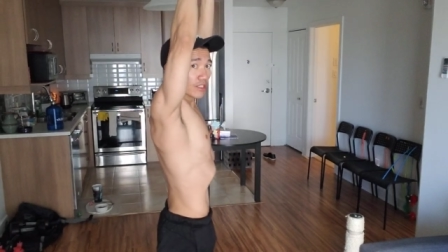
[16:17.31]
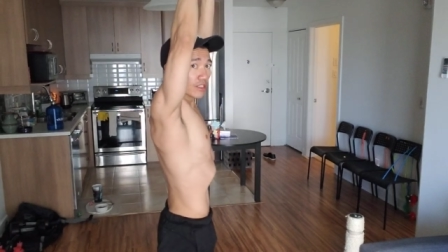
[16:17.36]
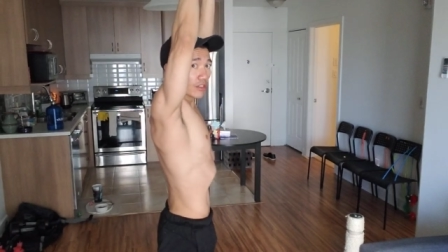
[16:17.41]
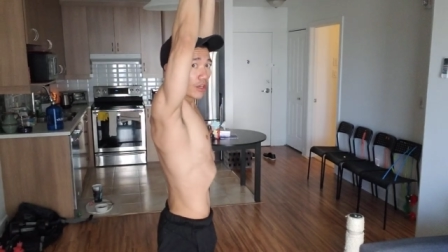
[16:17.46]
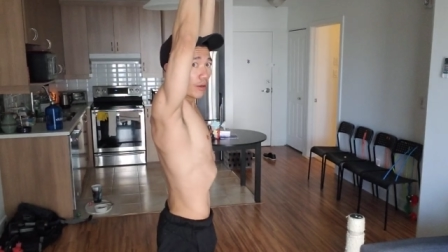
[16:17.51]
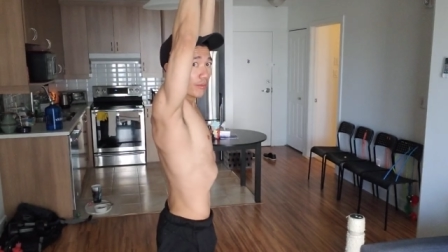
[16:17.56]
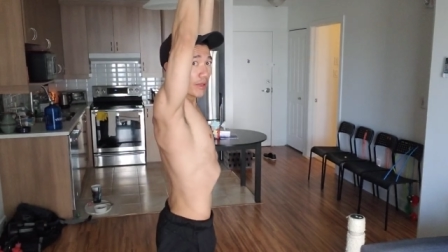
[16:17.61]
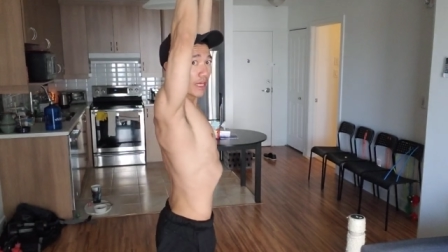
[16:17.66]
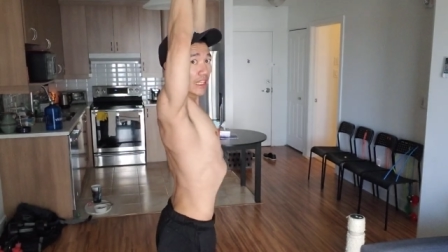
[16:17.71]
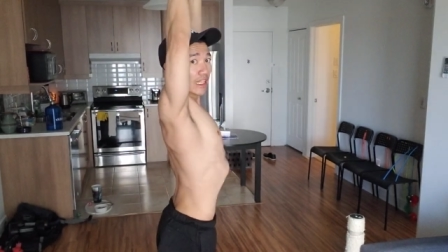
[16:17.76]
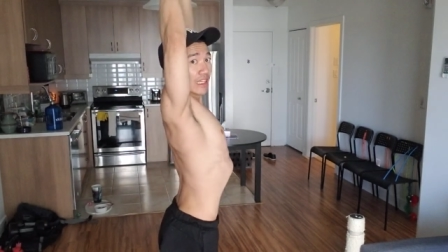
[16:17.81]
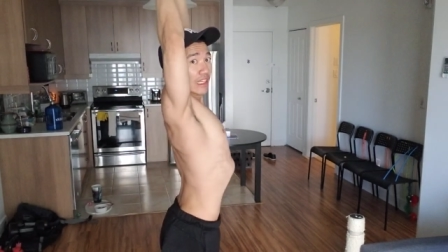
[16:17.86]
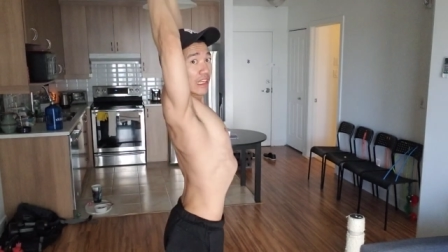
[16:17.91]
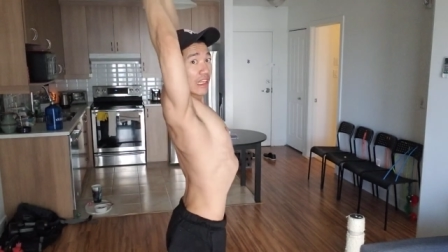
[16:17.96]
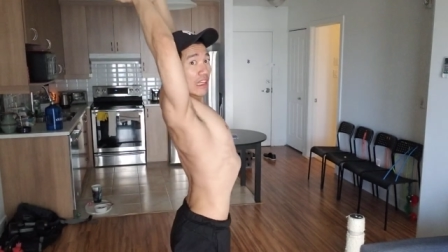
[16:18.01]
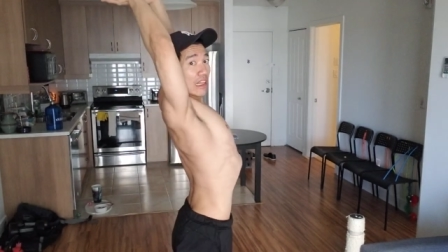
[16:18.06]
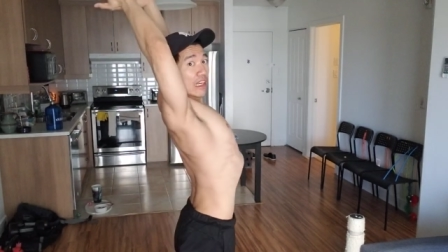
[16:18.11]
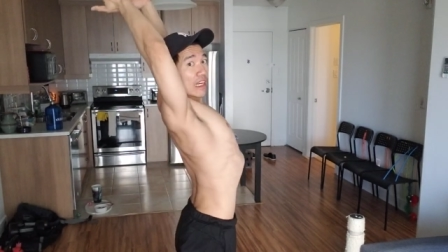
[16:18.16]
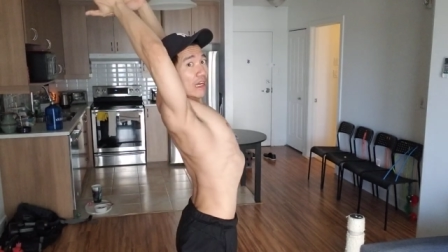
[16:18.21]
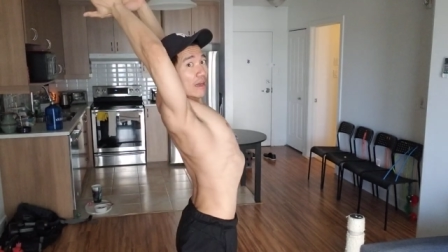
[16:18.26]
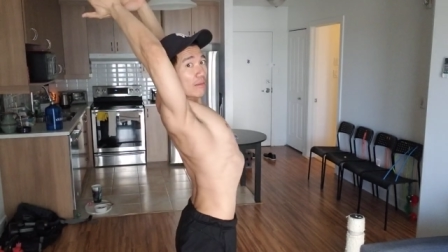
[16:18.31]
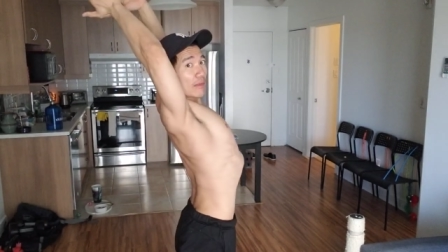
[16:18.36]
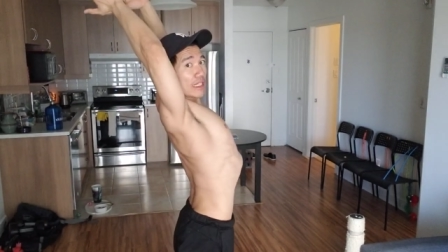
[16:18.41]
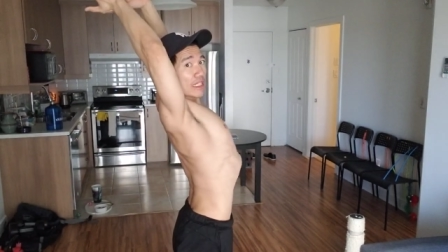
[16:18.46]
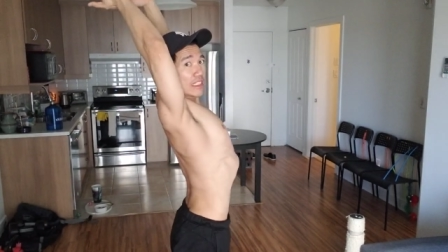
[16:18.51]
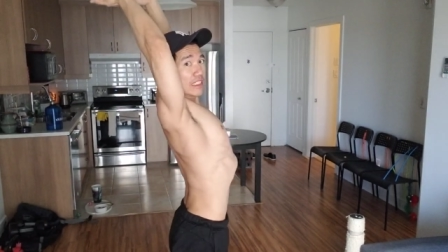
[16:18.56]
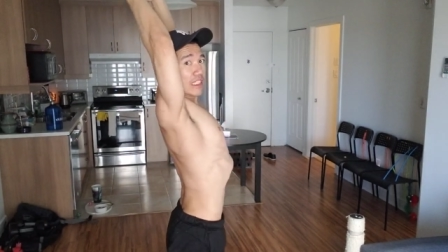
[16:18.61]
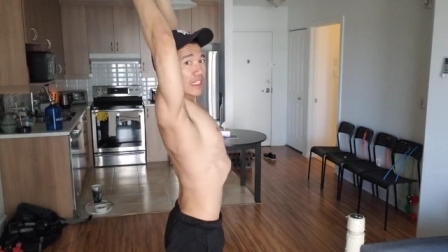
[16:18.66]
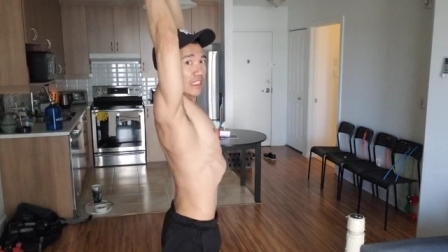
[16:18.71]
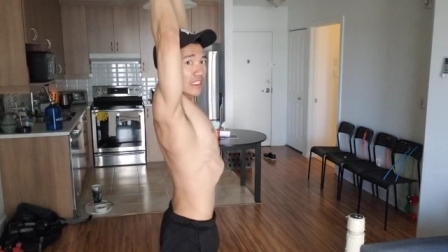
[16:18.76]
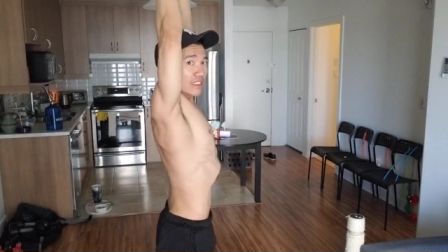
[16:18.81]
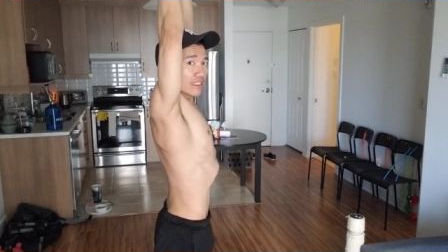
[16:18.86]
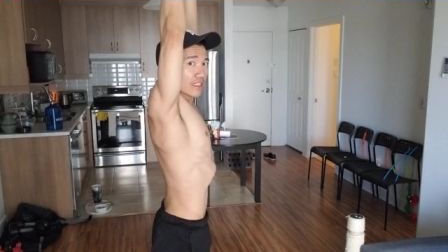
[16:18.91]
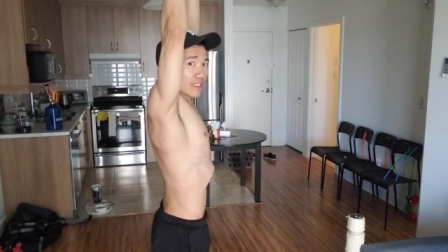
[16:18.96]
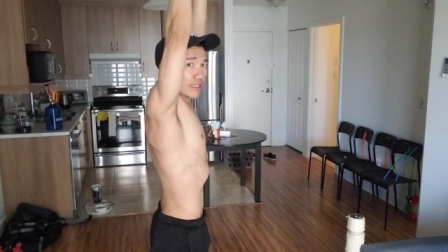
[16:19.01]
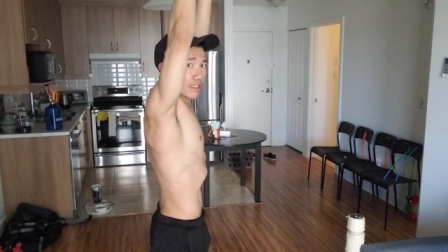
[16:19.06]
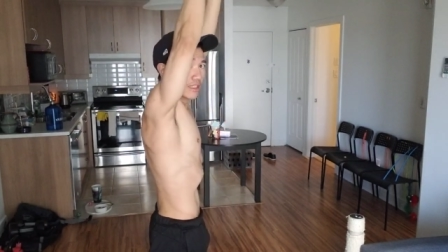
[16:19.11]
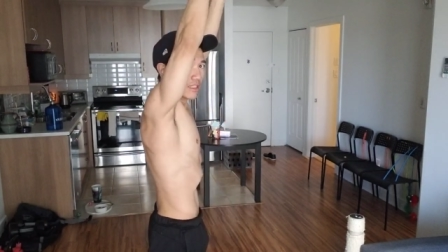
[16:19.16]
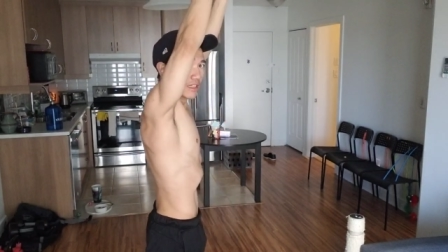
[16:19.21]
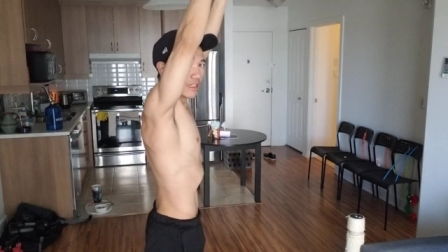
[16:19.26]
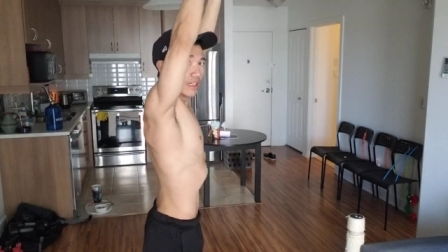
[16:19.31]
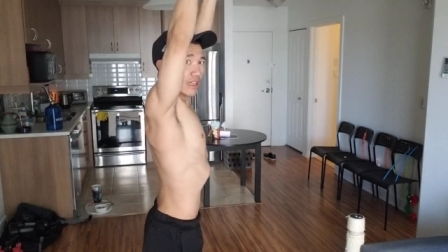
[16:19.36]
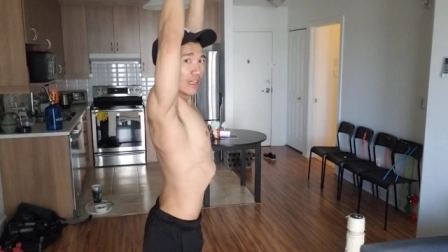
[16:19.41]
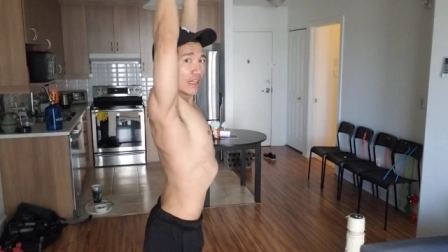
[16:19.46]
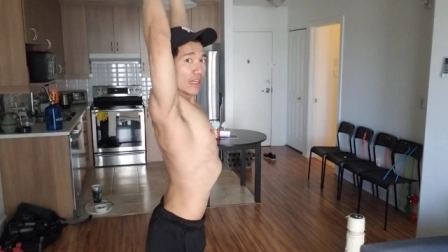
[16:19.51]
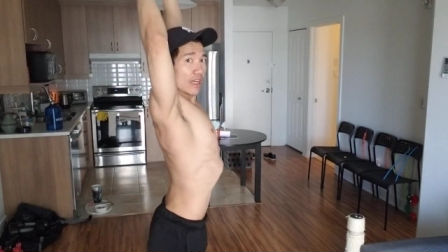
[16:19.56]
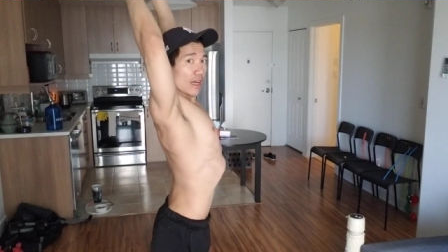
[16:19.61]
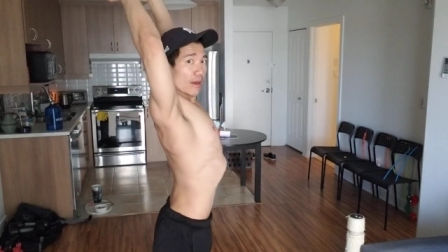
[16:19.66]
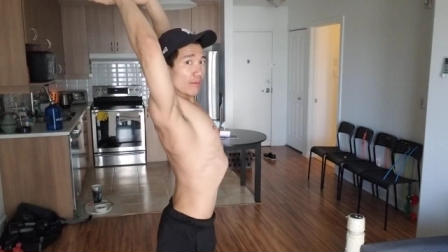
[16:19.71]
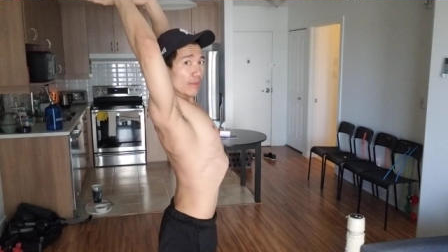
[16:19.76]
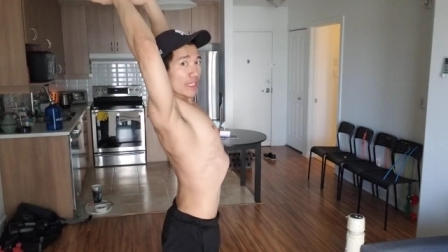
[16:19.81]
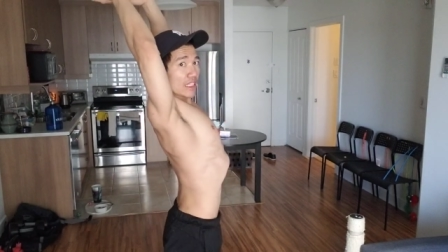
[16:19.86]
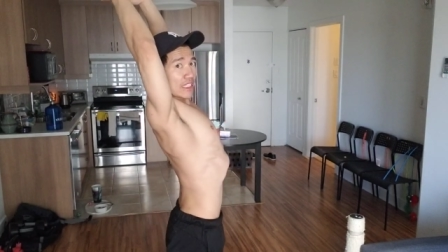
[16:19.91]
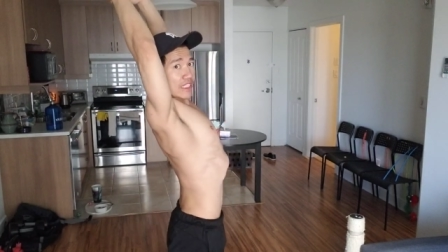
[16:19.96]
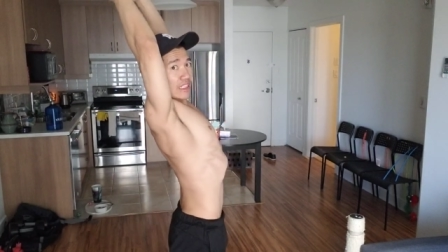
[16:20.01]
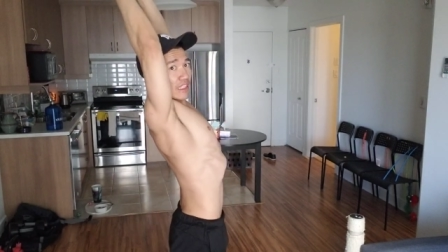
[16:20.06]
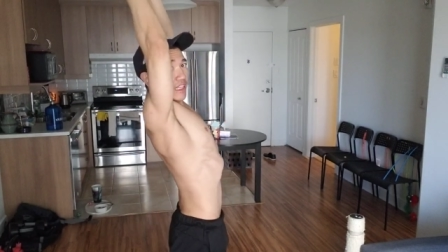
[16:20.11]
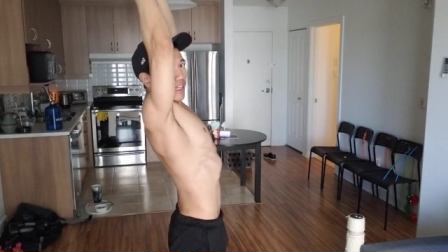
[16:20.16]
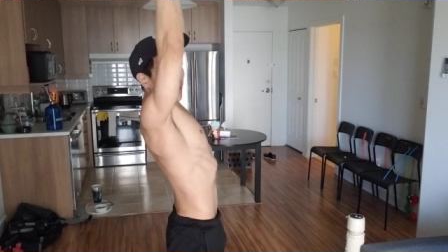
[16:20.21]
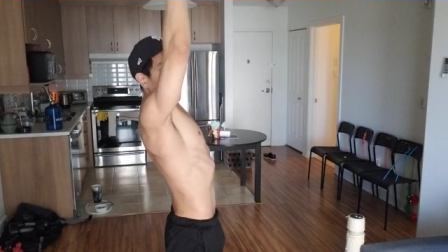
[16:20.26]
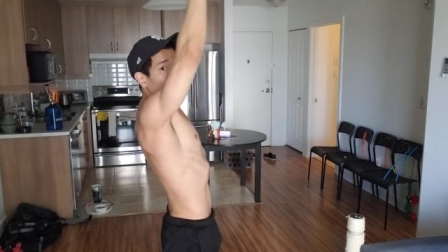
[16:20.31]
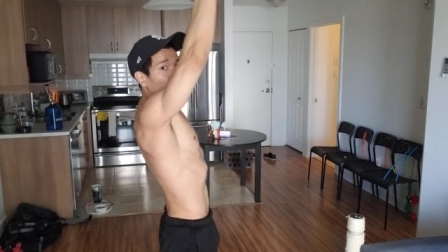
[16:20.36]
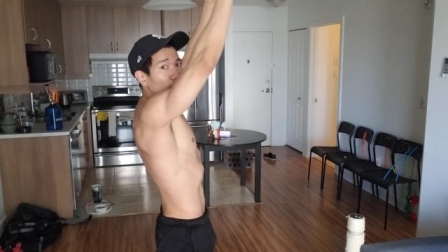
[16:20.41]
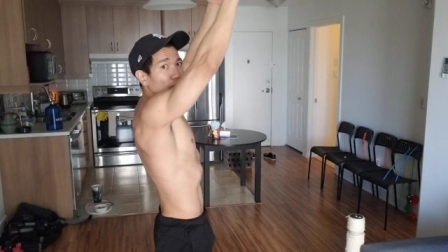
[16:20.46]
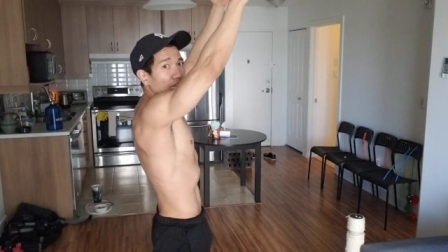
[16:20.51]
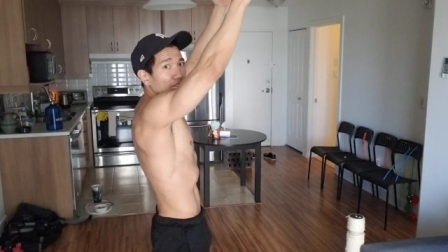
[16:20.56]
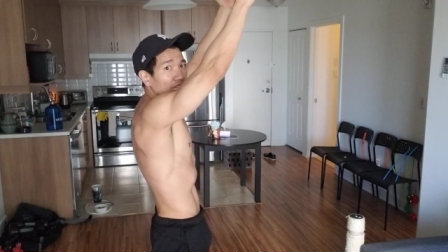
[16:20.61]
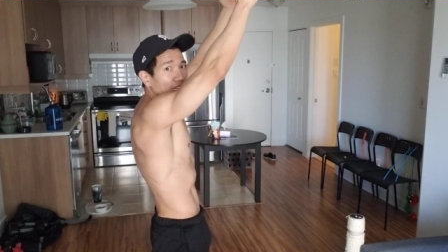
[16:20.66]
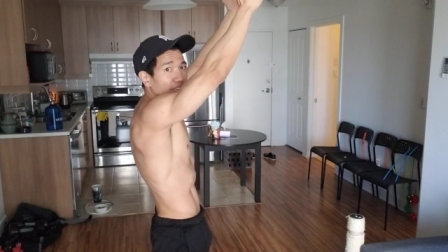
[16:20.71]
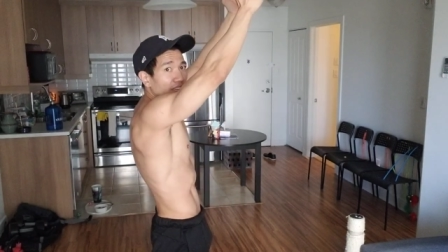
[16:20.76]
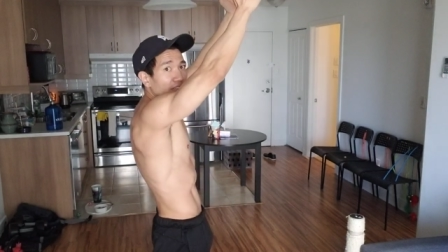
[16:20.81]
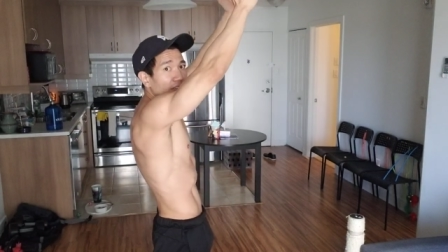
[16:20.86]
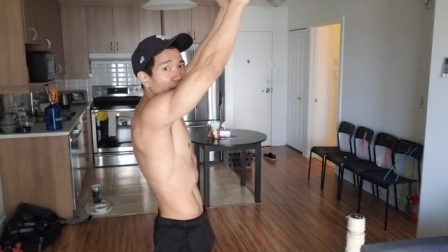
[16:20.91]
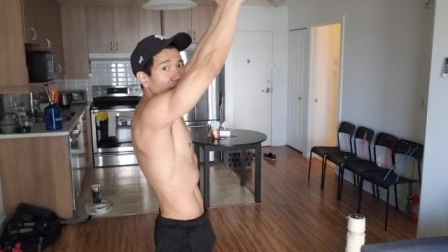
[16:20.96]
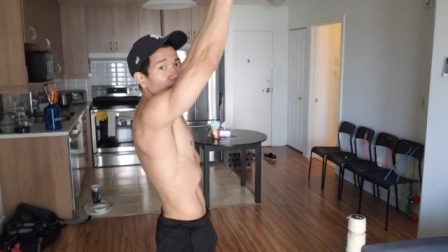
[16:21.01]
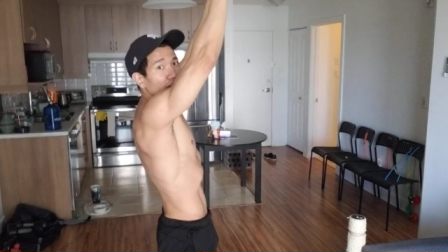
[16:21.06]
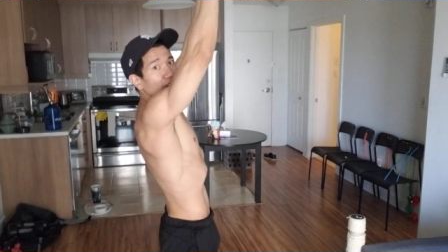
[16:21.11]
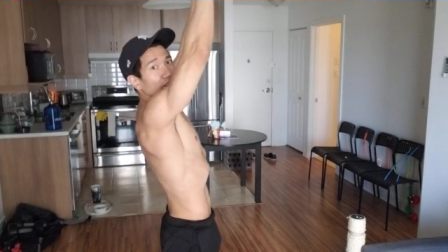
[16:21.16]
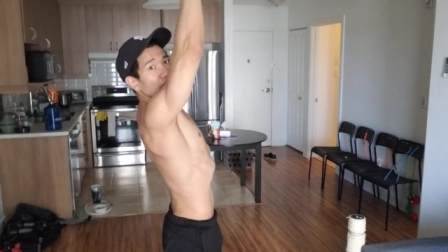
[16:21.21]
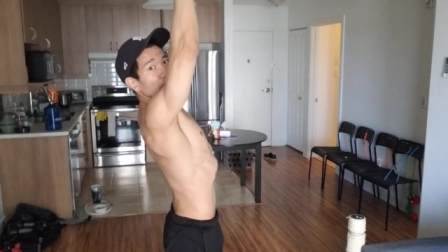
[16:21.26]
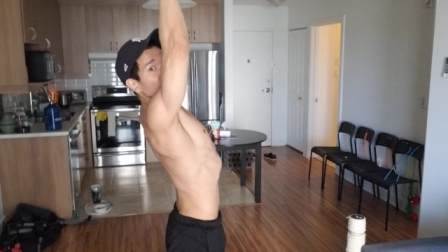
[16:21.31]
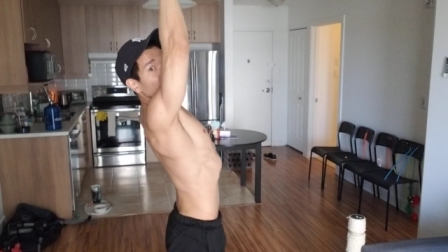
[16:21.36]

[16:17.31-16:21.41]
So I'm not like, I'm not like this. I'm not like, I'm not like here and